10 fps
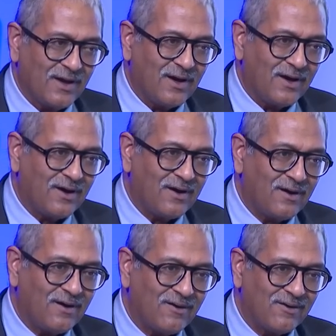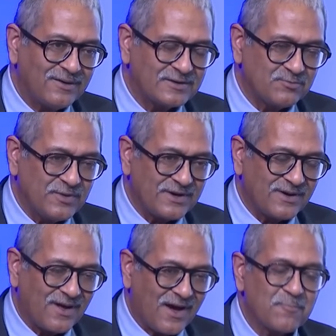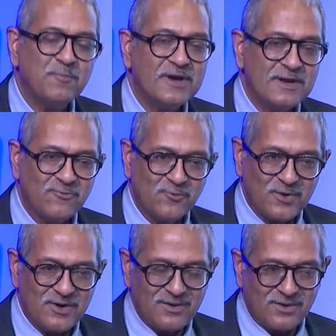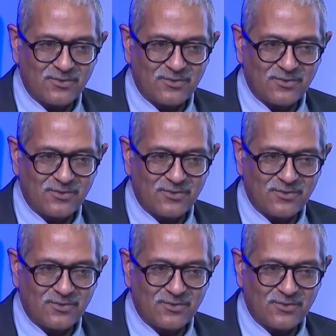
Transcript: uh, it's been unbelievable